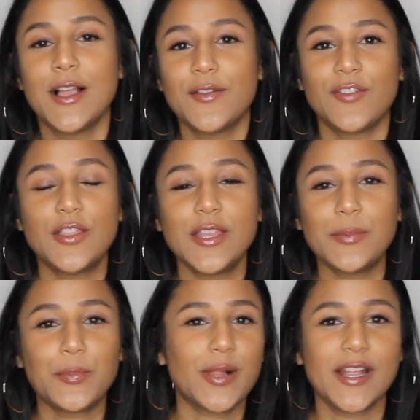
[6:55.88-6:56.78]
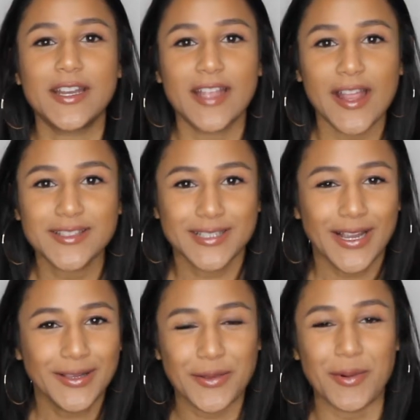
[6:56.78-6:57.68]
Finley played
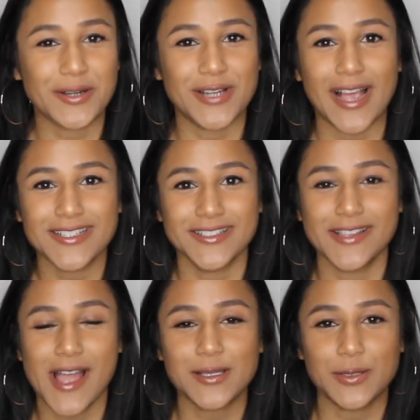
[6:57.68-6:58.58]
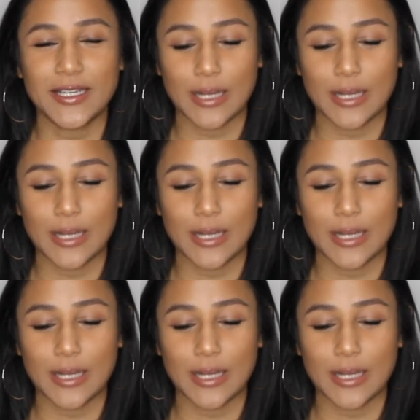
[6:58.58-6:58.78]
against Lamar Jackson last week